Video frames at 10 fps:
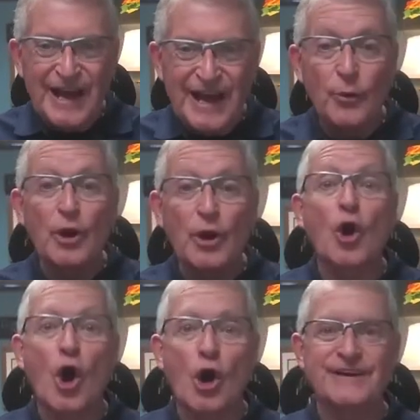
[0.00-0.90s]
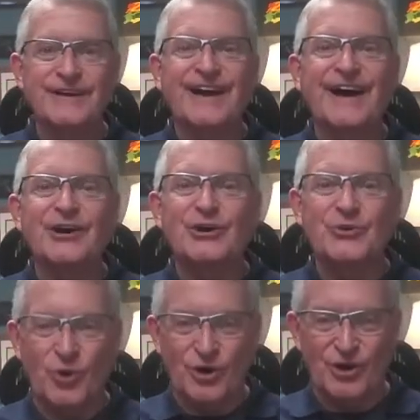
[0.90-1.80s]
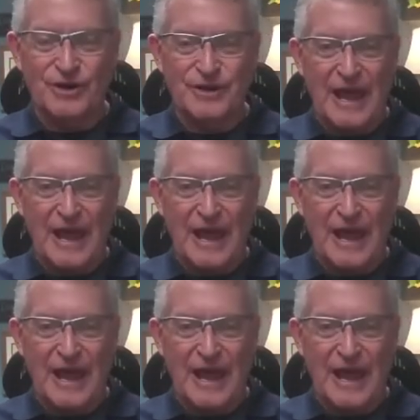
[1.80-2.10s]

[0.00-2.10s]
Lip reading: we are calling a good word.